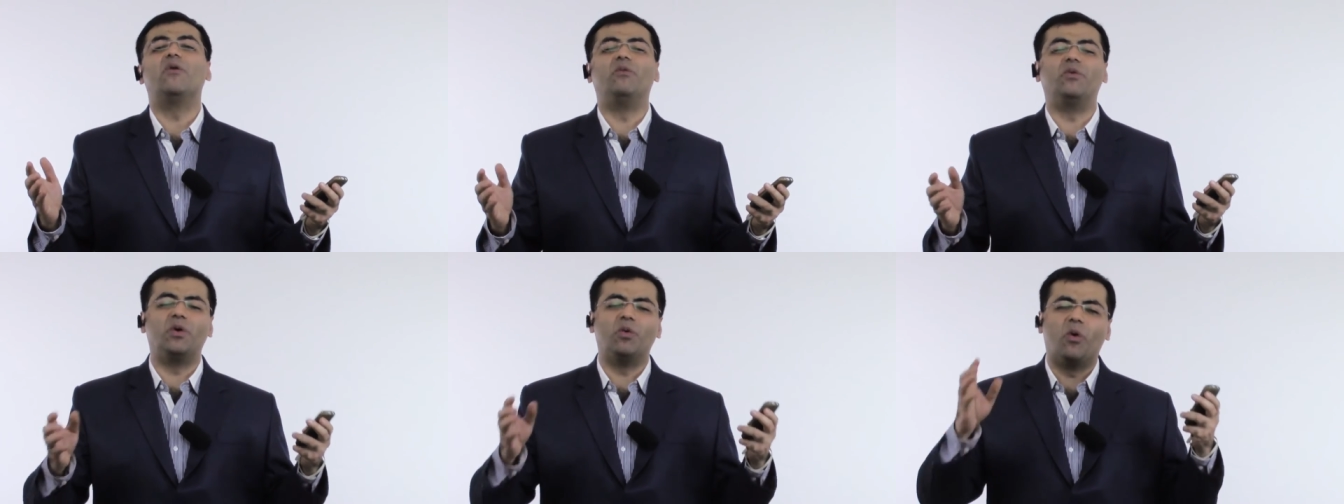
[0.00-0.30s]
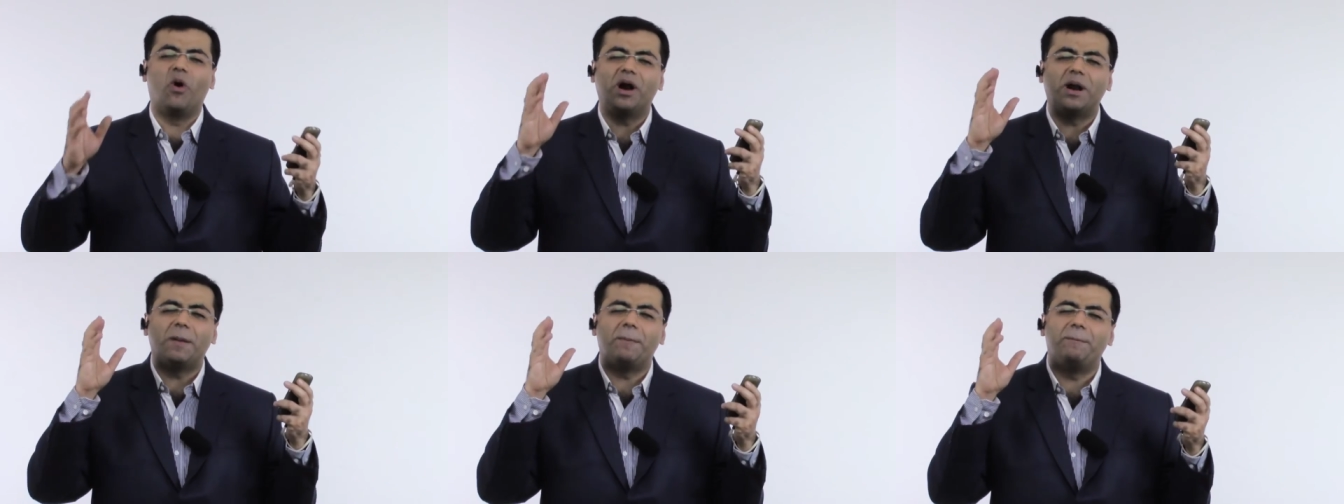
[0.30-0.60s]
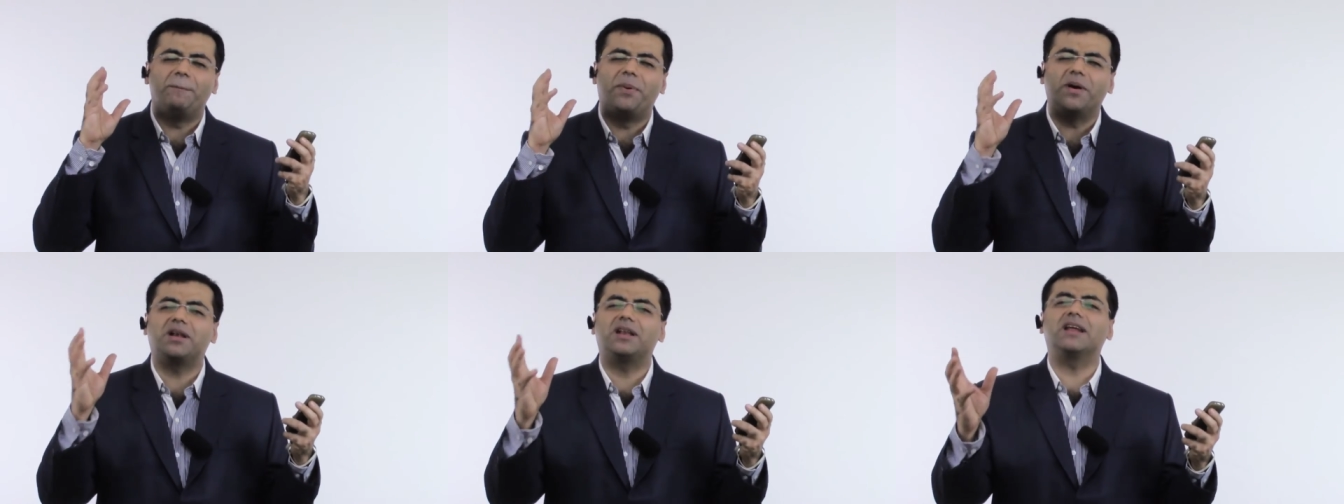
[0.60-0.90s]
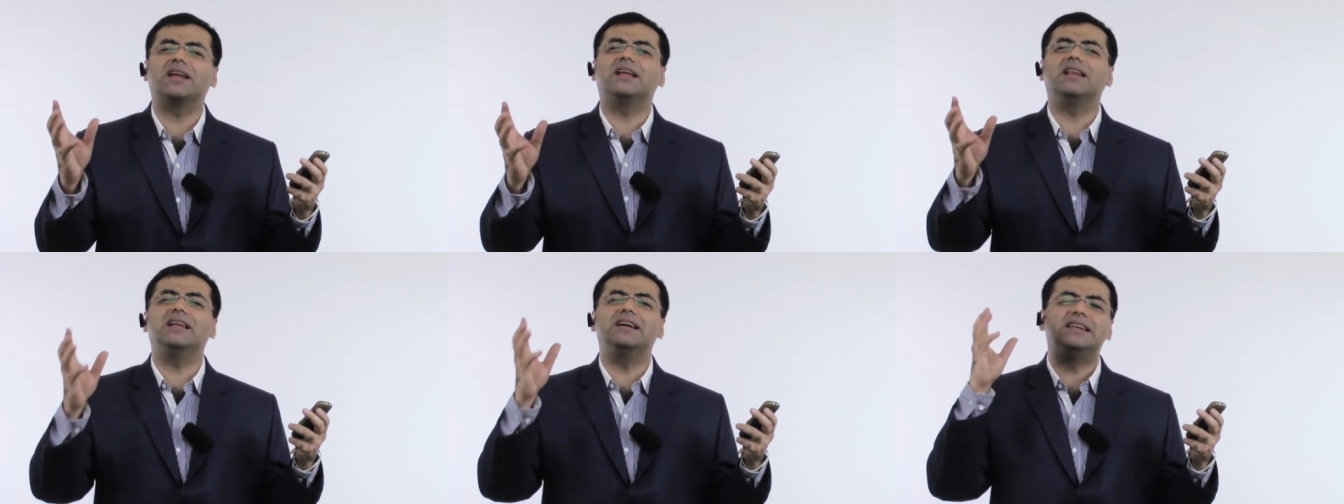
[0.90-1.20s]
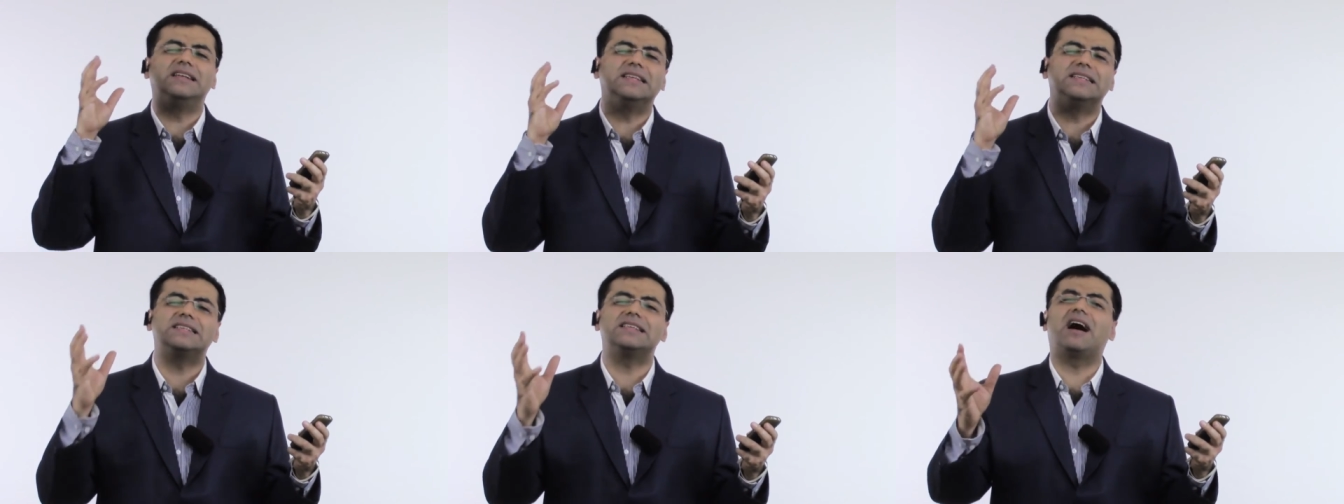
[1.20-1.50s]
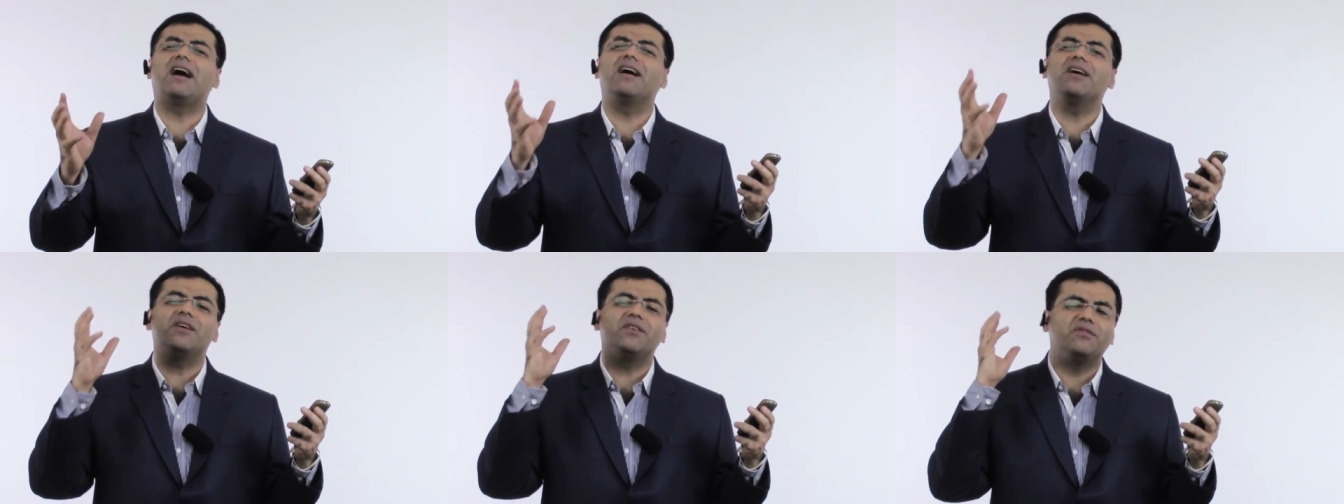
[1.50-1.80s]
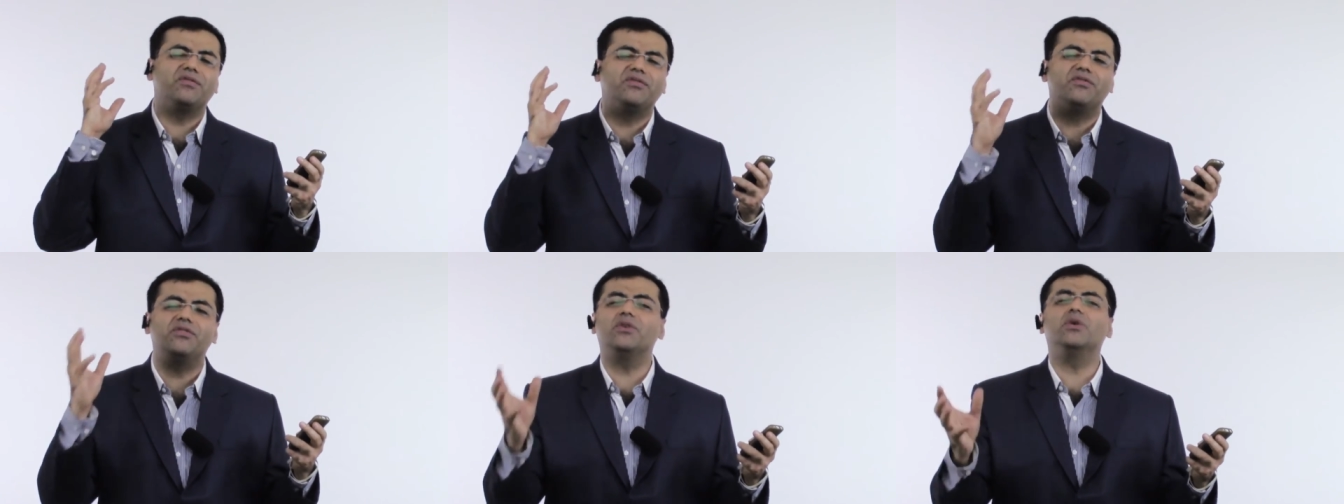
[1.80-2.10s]
We want a particular desired
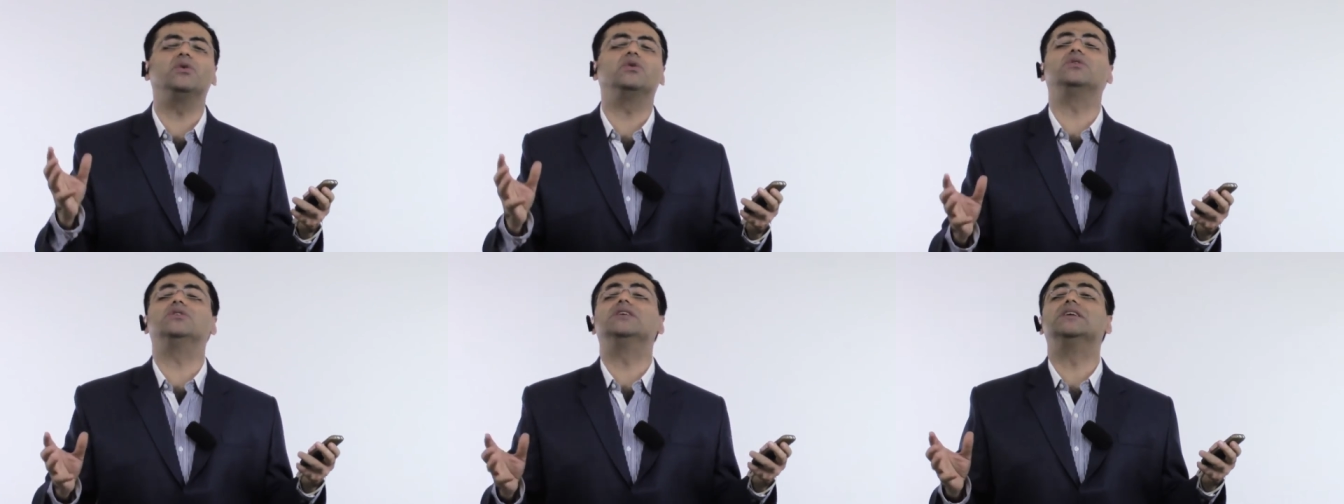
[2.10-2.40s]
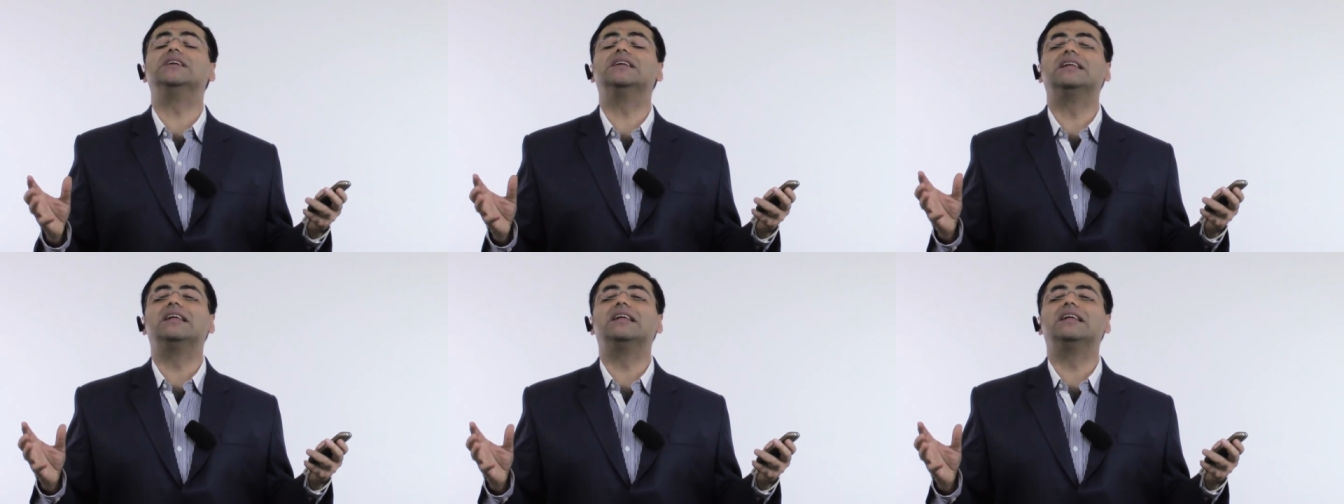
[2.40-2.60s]
fruit.